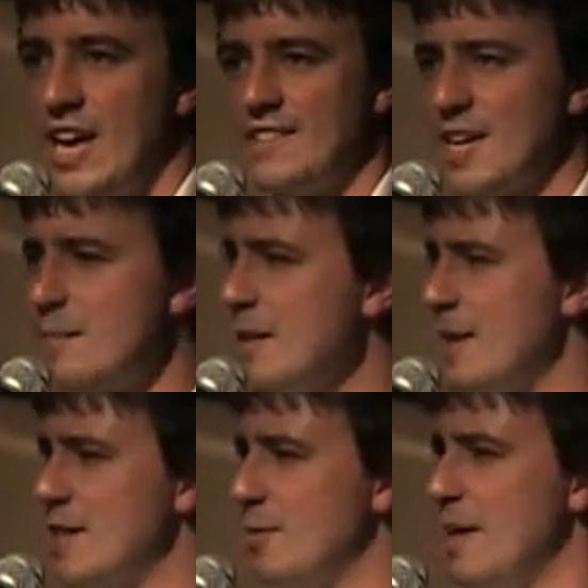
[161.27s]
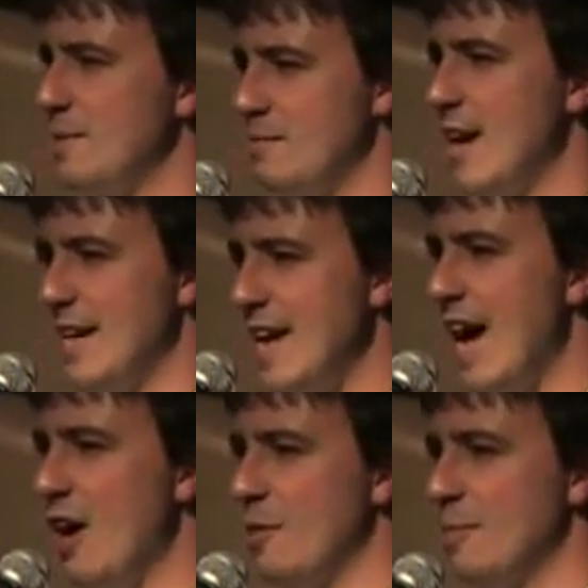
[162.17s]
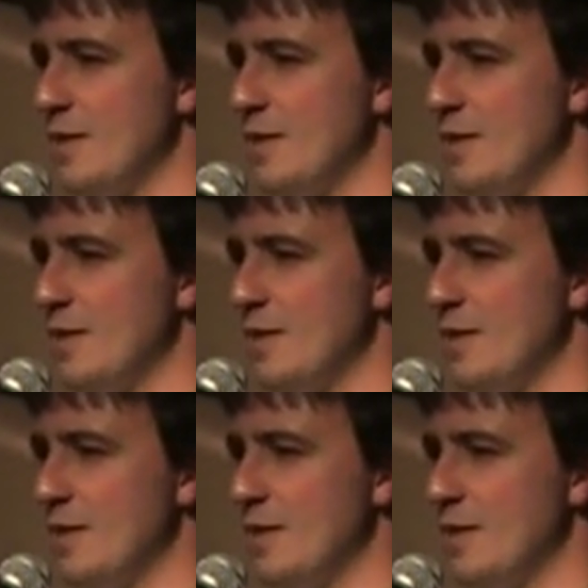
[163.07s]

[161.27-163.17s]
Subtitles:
If somebody, by the way, not now,